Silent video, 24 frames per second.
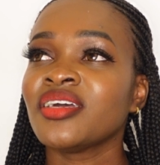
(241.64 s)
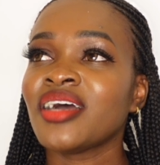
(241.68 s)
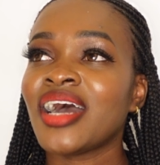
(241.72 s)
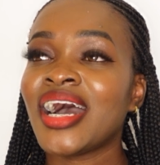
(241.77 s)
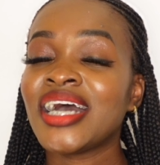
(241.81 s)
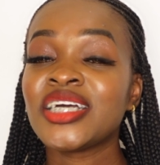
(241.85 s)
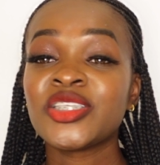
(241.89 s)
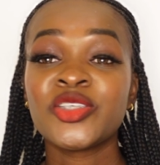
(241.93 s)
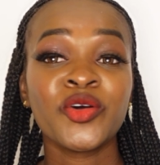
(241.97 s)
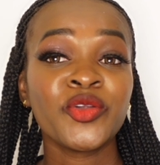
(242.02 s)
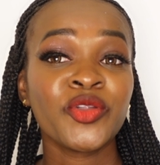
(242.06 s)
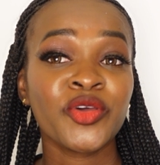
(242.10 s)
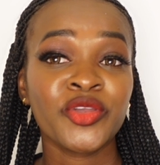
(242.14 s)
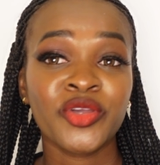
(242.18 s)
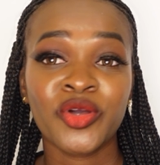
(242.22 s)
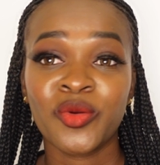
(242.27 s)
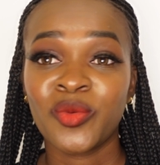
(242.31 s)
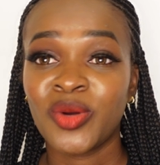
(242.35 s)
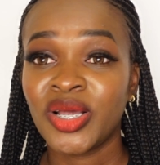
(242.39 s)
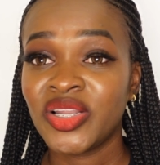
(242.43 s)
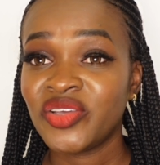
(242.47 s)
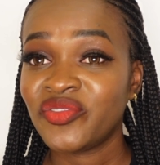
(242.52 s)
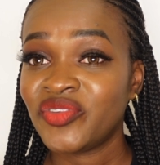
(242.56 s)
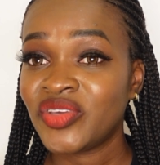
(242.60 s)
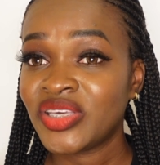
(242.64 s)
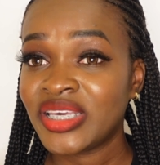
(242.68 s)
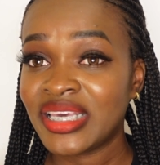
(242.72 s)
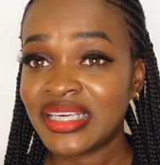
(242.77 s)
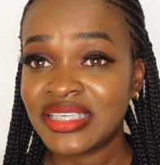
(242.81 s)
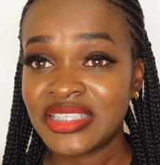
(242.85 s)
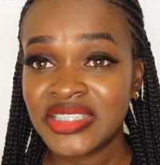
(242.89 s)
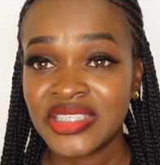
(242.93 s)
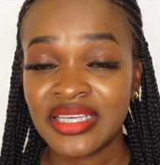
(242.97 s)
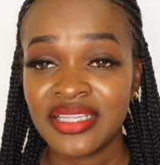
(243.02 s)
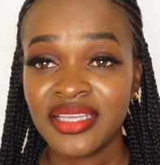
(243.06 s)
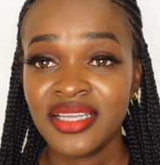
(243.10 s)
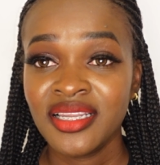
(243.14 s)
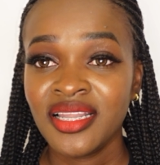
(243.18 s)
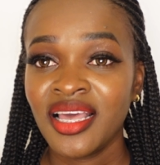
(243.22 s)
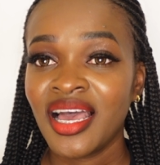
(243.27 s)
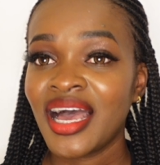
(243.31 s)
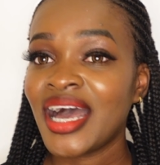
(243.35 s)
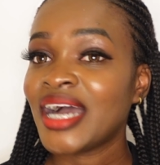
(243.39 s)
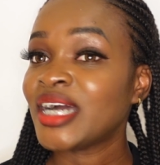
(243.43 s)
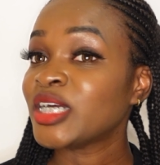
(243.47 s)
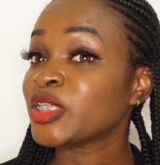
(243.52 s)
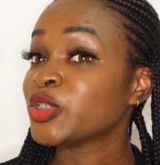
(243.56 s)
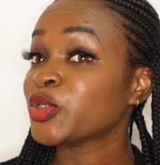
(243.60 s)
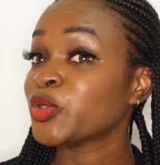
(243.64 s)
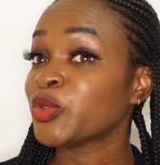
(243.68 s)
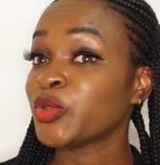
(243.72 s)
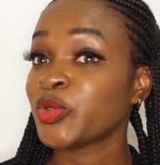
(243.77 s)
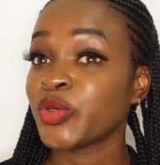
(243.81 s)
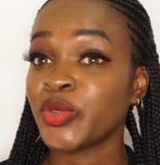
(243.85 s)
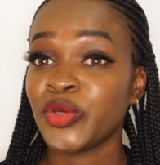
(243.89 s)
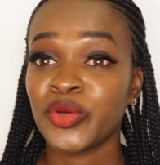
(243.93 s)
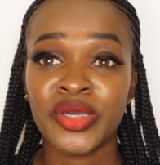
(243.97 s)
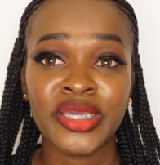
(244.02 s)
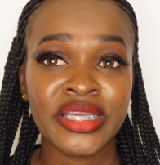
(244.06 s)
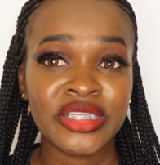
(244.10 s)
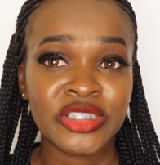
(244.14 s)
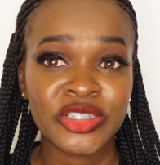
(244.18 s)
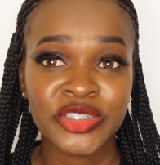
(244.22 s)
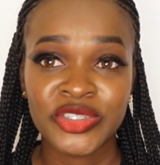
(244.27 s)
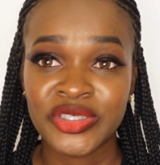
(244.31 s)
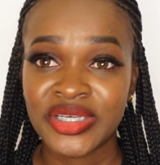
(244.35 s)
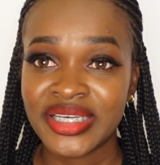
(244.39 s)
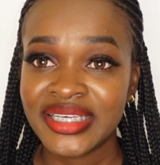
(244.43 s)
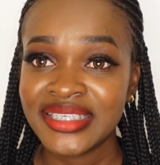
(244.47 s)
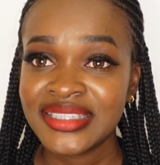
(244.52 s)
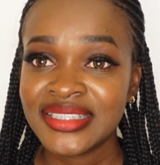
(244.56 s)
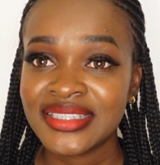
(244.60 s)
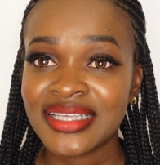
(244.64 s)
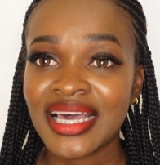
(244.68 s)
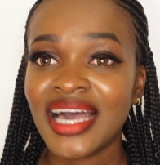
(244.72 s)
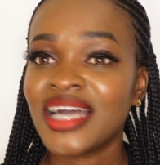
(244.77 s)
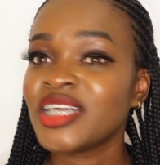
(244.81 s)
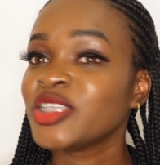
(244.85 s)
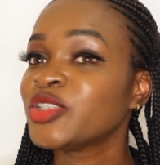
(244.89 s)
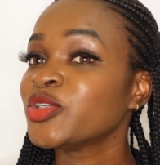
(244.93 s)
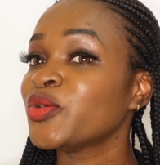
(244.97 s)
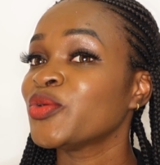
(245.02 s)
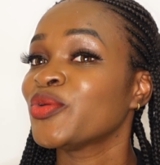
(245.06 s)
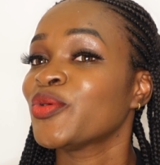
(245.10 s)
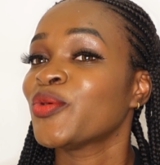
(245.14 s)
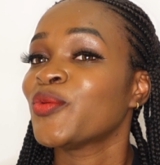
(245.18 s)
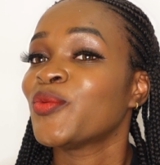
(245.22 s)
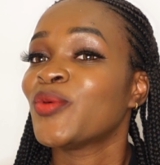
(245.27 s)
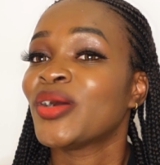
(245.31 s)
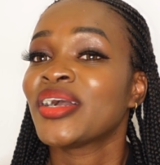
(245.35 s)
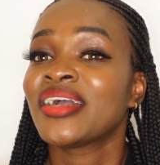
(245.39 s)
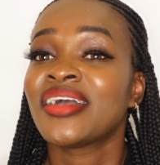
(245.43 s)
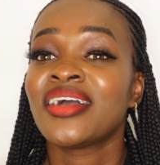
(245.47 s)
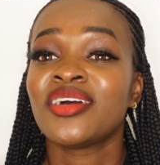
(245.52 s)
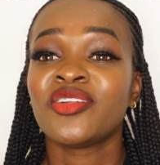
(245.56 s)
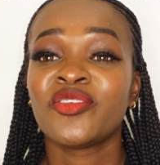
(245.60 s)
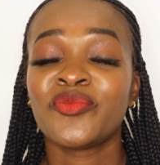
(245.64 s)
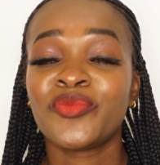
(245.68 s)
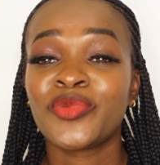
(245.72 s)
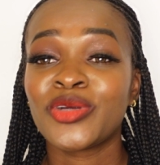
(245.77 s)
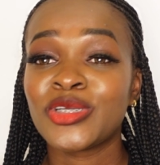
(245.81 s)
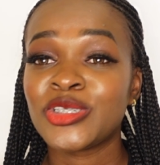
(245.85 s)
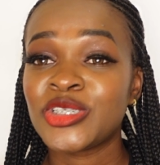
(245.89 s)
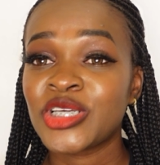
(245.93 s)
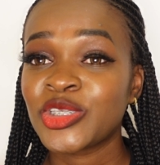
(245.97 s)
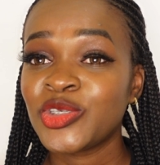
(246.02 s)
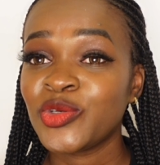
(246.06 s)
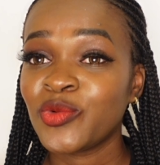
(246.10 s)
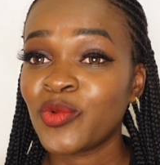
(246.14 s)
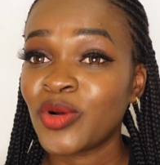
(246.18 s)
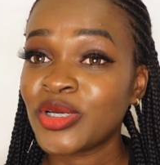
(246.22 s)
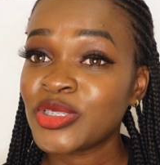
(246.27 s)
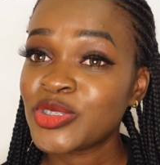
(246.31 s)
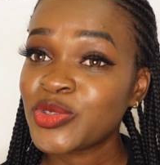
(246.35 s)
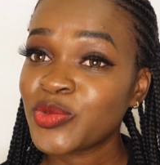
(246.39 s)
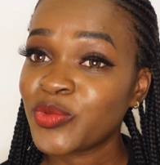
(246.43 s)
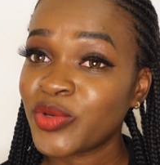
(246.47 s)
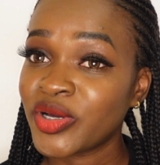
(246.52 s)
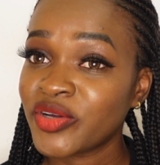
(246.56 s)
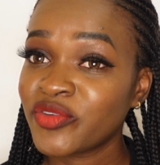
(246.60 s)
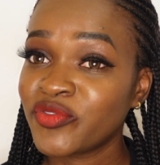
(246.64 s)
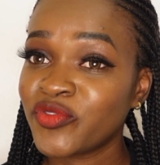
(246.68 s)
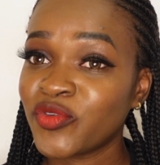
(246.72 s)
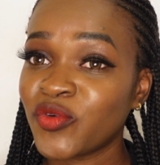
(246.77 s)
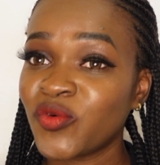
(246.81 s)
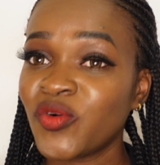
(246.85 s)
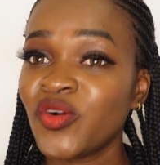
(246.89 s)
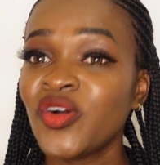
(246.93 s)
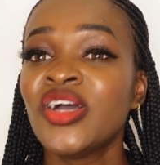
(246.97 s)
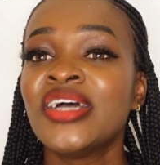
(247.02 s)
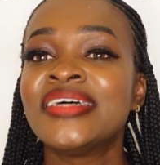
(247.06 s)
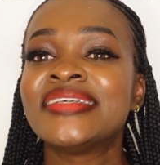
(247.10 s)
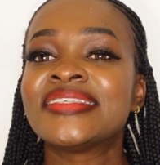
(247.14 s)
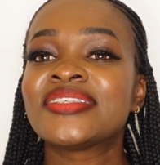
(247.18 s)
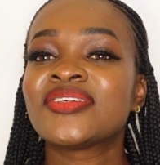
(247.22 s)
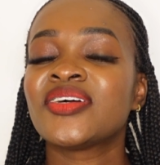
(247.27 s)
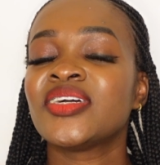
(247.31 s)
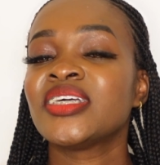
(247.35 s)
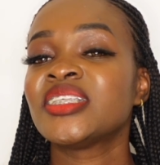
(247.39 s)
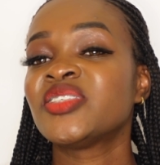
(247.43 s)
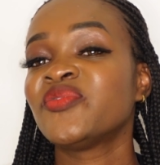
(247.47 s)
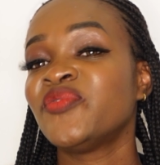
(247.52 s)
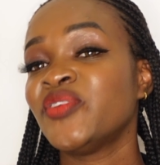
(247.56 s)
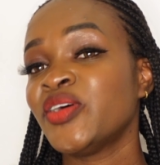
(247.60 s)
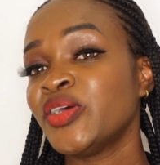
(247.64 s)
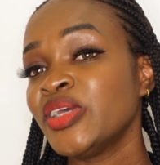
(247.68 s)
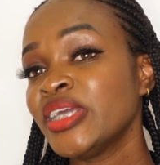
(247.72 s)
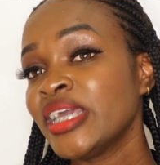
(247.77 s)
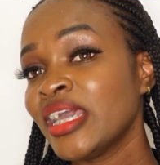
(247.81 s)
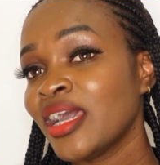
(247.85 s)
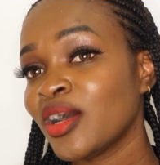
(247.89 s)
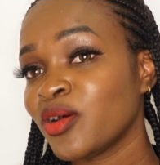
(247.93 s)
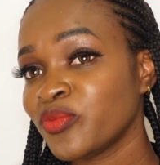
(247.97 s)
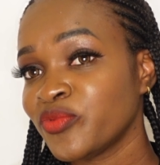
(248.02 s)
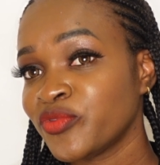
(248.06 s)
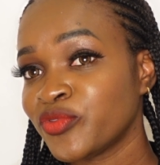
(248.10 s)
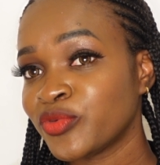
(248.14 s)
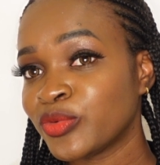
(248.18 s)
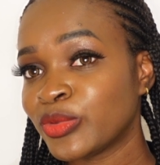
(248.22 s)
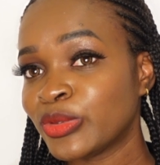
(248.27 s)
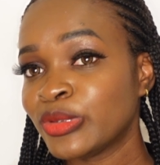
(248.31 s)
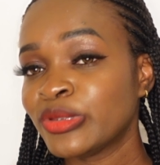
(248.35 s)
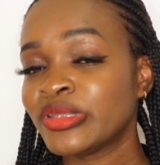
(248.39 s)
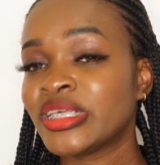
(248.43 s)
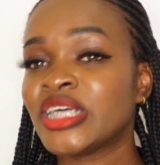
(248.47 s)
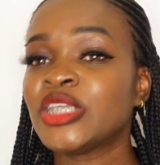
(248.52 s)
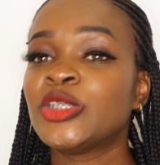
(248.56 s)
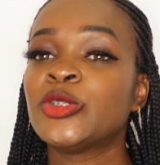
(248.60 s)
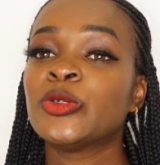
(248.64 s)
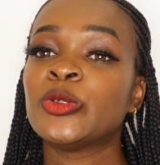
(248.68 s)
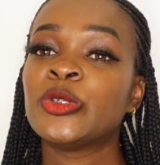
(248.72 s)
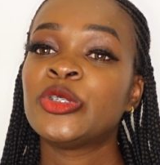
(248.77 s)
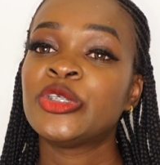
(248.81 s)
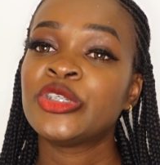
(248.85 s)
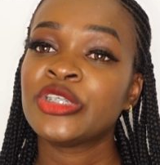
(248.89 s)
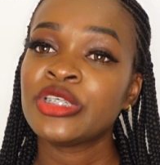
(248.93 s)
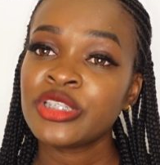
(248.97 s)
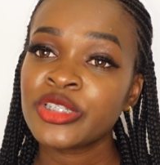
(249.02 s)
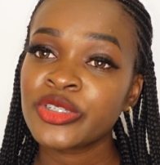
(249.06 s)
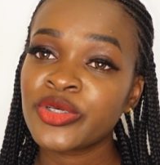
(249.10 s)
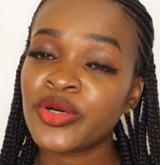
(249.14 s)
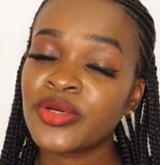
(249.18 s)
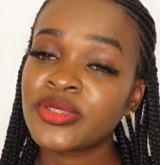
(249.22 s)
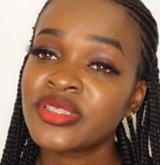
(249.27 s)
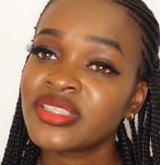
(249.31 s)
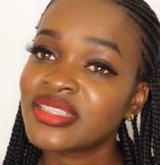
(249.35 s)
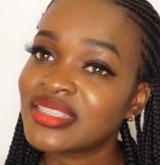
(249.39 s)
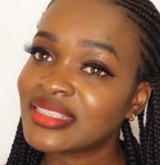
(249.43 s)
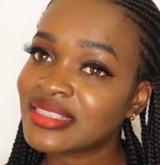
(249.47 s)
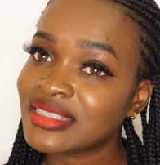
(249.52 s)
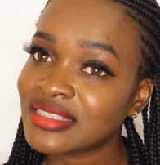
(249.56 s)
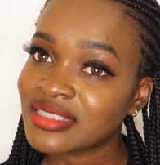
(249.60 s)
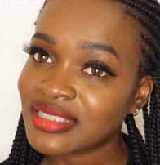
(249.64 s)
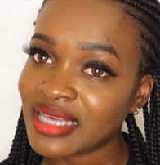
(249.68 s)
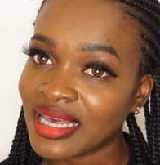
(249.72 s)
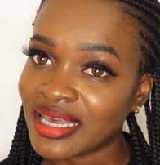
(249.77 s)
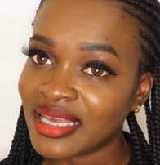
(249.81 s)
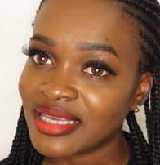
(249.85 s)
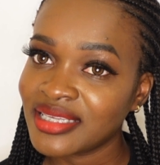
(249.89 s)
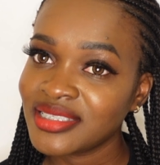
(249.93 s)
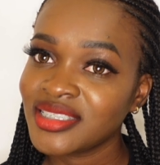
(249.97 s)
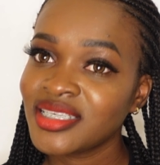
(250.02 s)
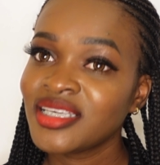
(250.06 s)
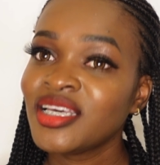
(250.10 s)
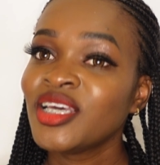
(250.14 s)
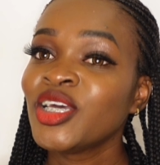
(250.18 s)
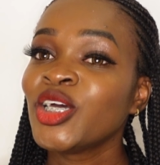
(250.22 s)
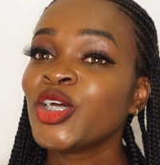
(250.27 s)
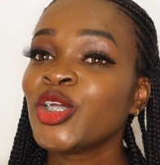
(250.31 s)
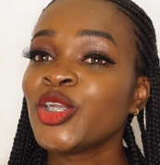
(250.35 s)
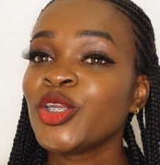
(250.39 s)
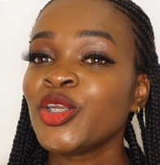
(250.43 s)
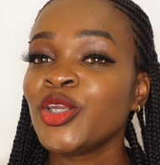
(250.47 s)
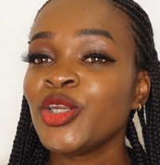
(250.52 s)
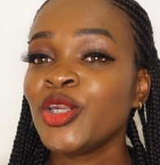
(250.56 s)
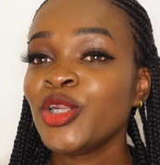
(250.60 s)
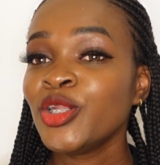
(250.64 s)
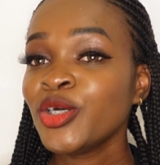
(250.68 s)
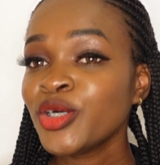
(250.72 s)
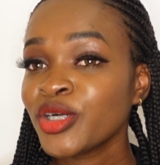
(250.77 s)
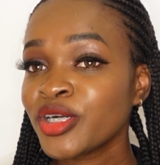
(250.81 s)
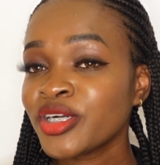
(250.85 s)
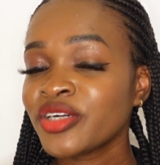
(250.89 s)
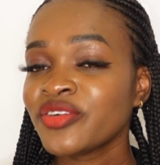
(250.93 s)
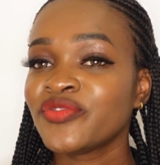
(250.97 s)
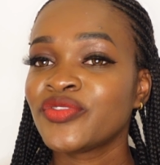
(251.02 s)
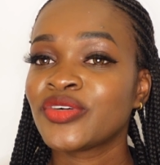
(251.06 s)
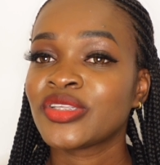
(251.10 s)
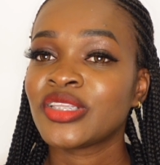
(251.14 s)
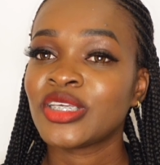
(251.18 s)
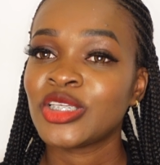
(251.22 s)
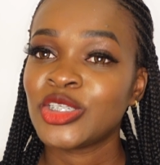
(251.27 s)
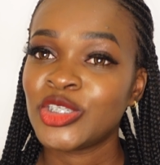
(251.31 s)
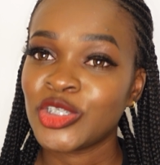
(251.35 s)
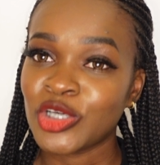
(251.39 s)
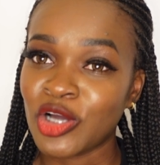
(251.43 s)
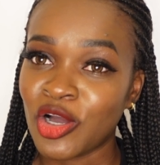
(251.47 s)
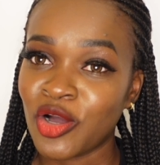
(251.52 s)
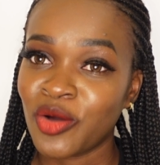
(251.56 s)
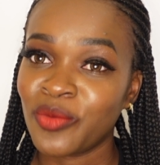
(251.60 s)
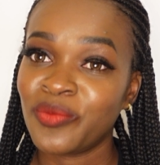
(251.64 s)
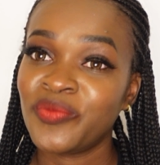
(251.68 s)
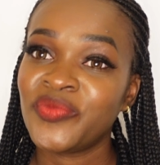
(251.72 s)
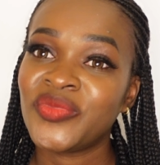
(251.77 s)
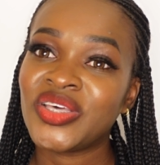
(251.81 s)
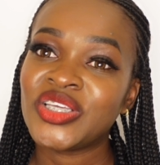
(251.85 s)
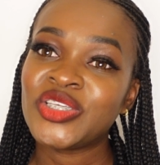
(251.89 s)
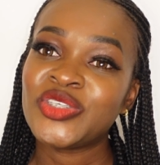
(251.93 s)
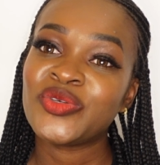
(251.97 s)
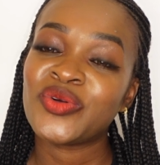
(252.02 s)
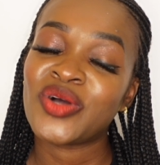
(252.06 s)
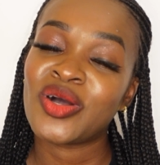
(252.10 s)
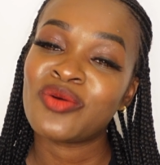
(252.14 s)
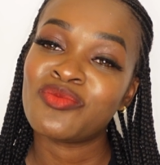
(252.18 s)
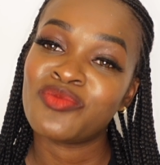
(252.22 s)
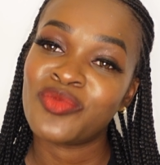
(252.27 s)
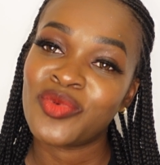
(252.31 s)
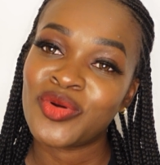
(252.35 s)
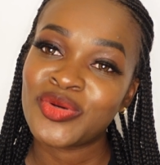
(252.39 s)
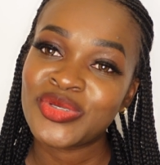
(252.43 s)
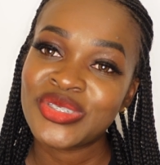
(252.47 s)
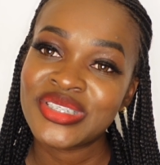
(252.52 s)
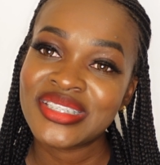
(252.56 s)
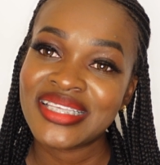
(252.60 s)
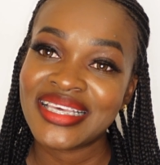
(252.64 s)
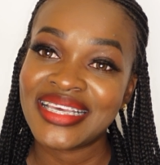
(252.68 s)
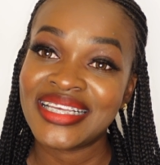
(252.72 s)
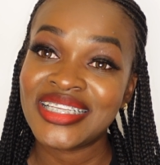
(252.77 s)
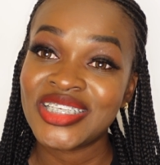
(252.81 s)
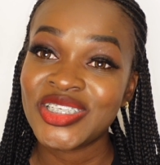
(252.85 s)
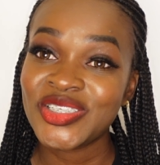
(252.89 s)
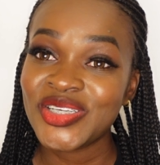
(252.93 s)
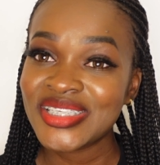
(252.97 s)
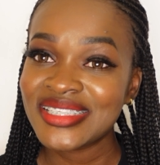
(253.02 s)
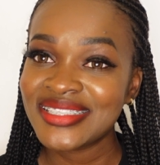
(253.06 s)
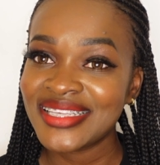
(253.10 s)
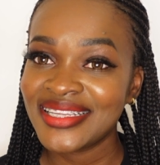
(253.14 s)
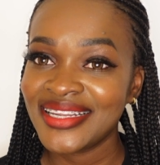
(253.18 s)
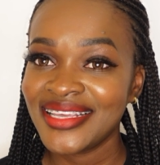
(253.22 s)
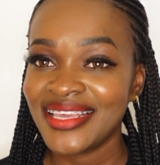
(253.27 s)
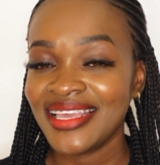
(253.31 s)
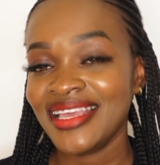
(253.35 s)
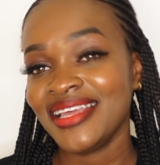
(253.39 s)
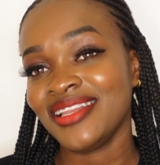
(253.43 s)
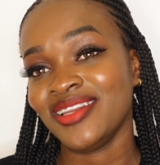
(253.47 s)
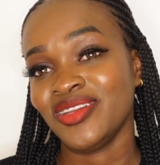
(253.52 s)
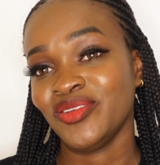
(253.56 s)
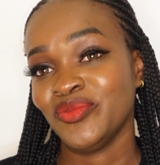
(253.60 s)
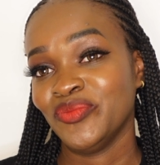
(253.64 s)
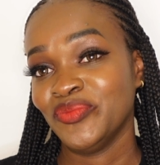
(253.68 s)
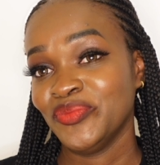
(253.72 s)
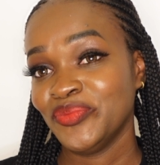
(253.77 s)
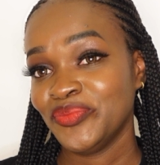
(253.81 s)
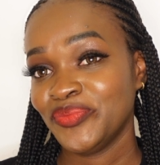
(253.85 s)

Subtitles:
I don't know your qualification, I don't know your interest, I don't know what kind of project you want to work for. So it's very helpful that you just go to the site, look for the job that you are most interested in.